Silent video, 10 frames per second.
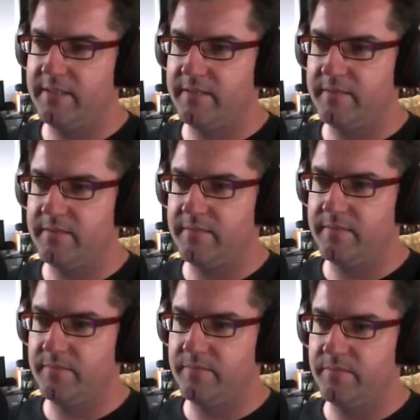
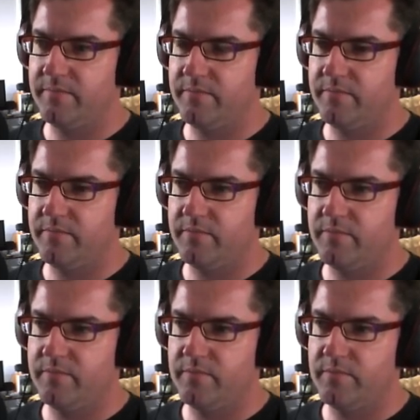
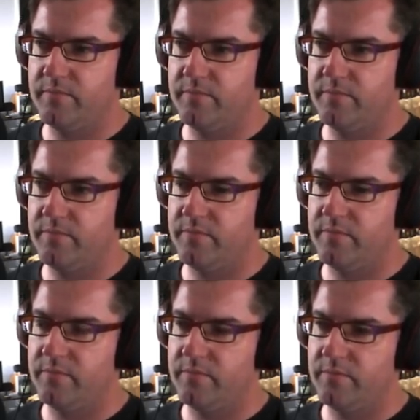
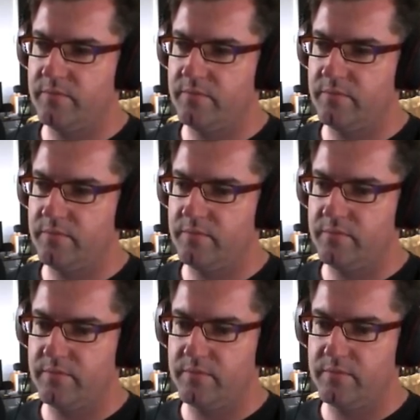
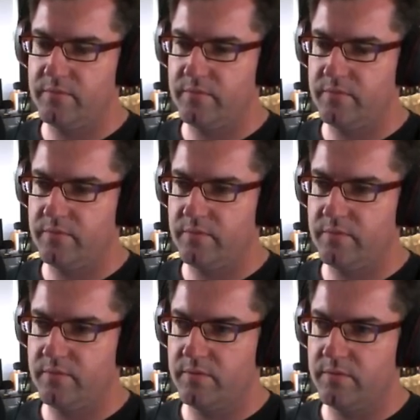
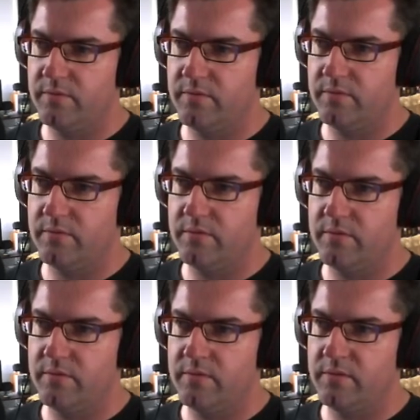
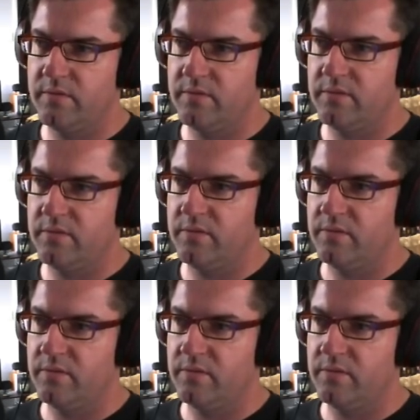Nothing is said.